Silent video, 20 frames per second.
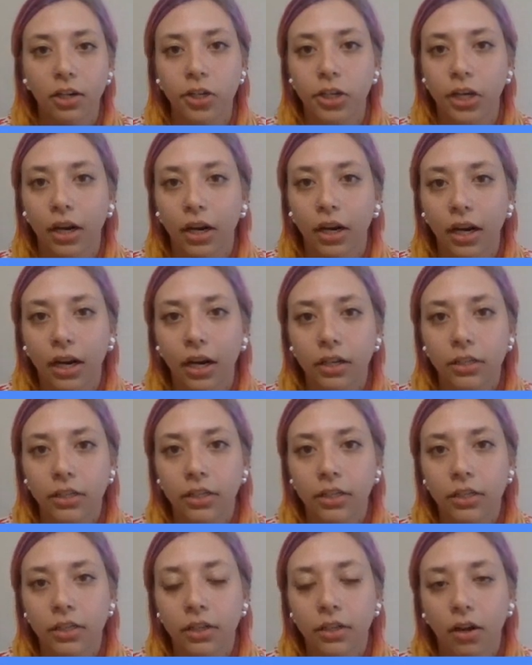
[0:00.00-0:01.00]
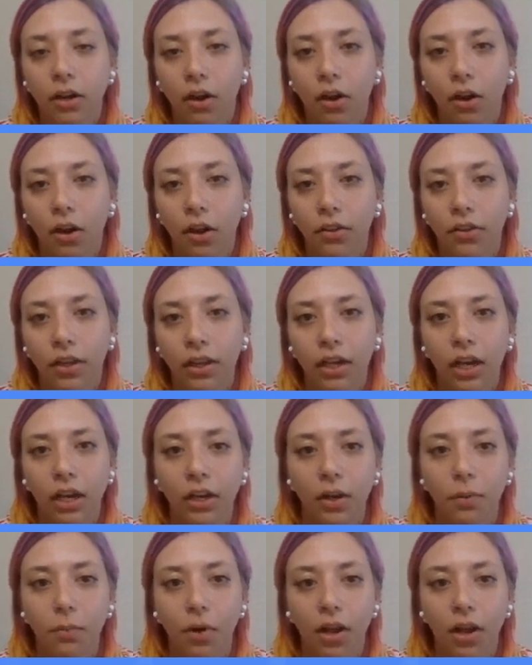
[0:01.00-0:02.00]
try to share it on the
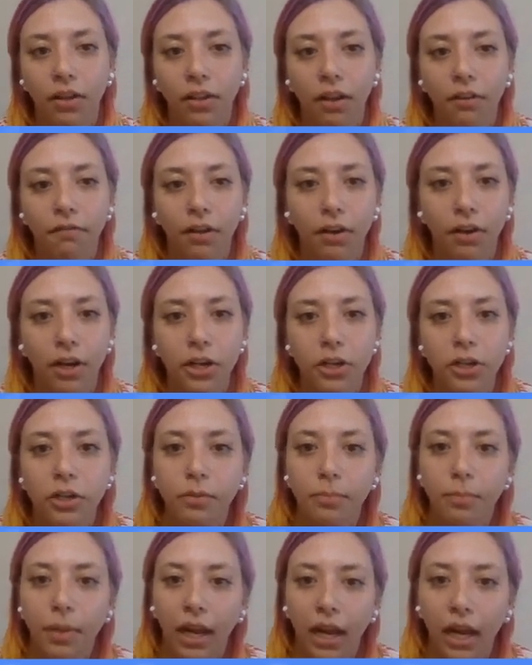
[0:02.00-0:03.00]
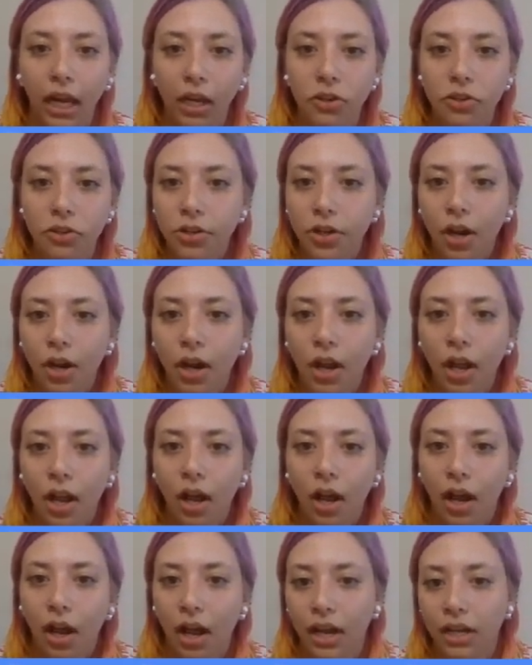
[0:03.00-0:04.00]
Canadian Wildlife Federation page
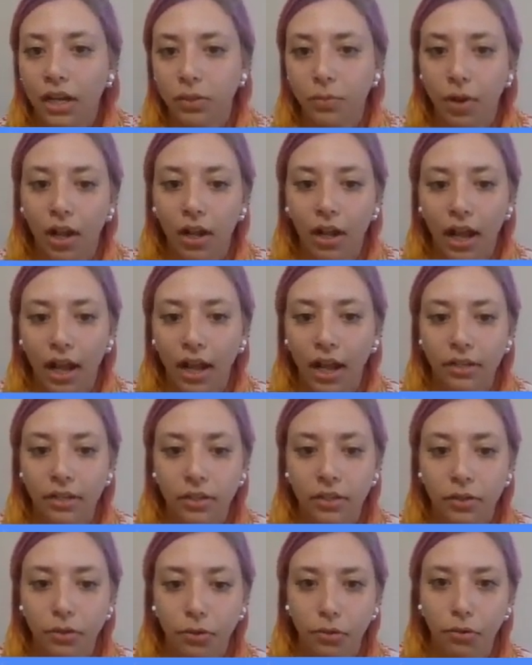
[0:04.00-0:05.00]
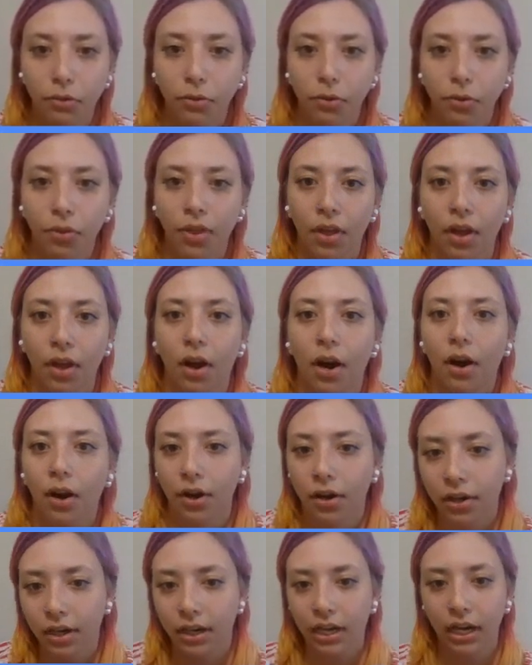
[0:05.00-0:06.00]
as well as through
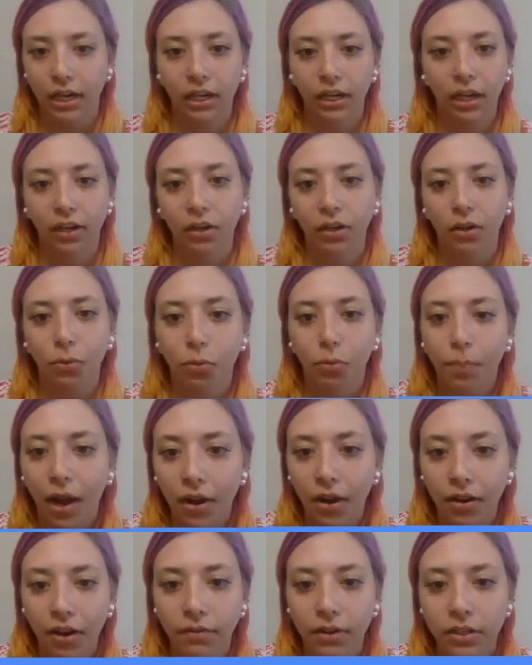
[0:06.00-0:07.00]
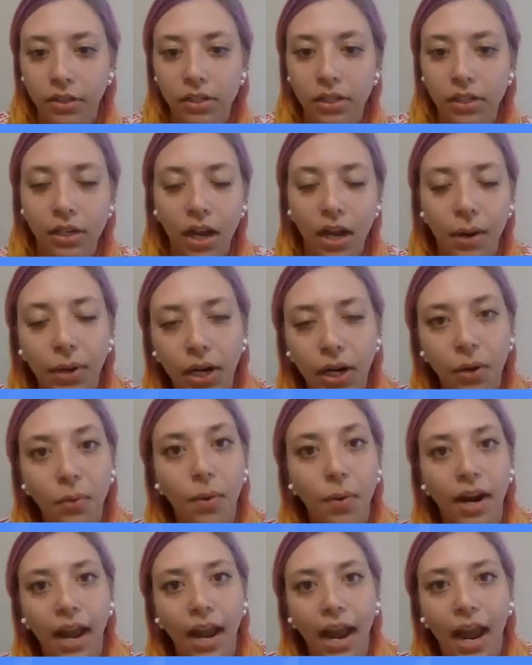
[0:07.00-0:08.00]
our Canadian Youth Biodiversity Network
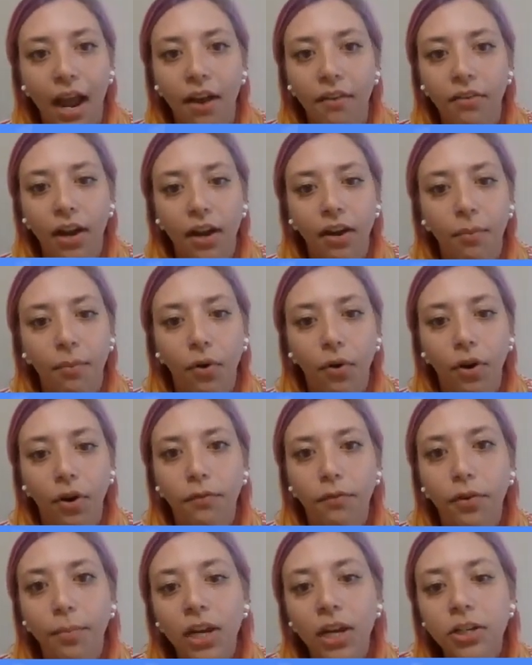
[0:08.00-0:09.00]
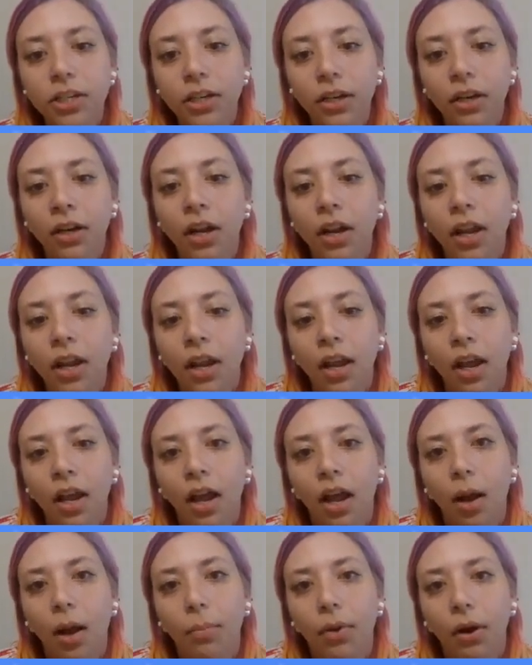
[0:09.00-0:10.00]
when I have kind of more information
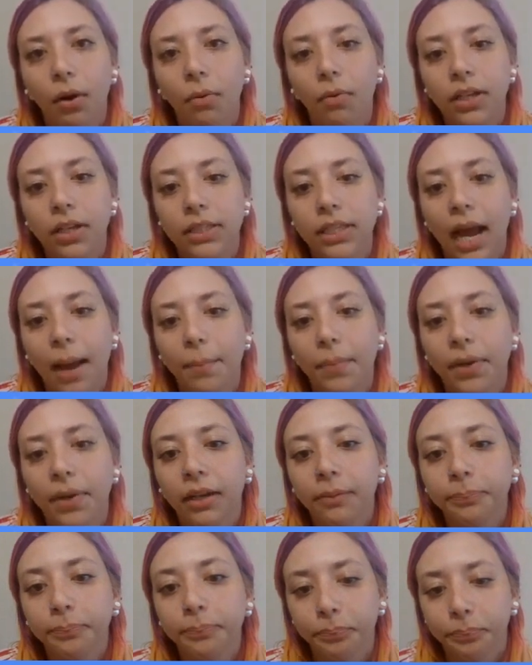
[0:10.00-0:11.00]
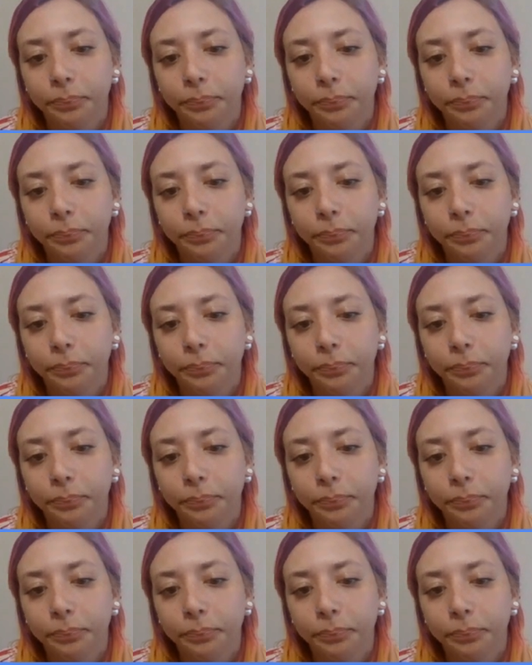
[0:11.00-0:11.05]
about what's happening.